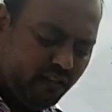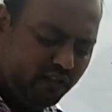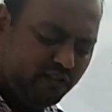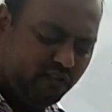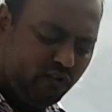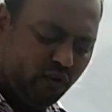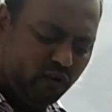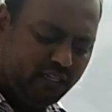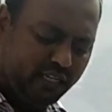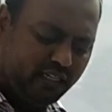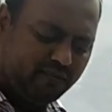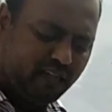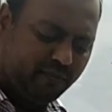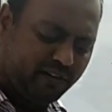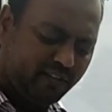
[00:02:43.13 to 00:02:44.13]
So the
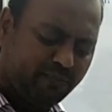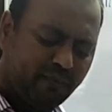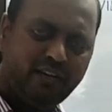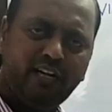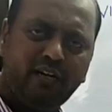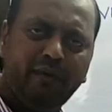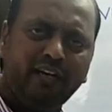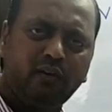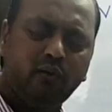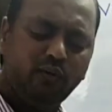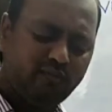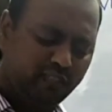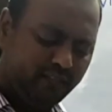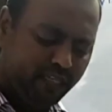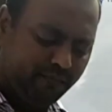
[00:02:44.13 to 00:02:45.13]
Nizam responded by
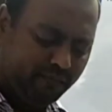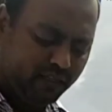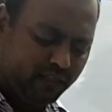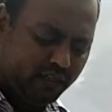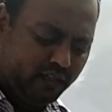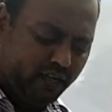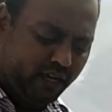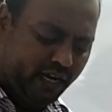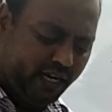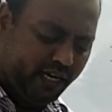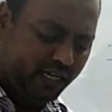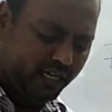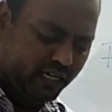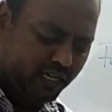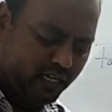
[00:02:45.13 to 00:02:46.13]
closing them
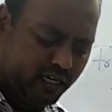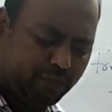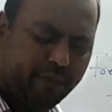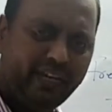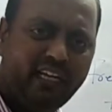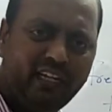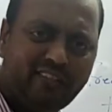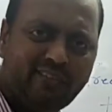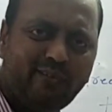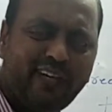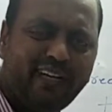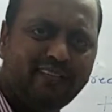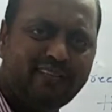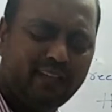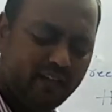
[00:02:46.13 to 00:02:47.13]
and uh, many
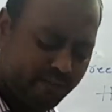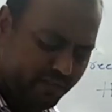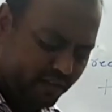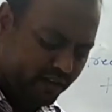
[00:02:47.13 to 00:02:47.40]
students uh,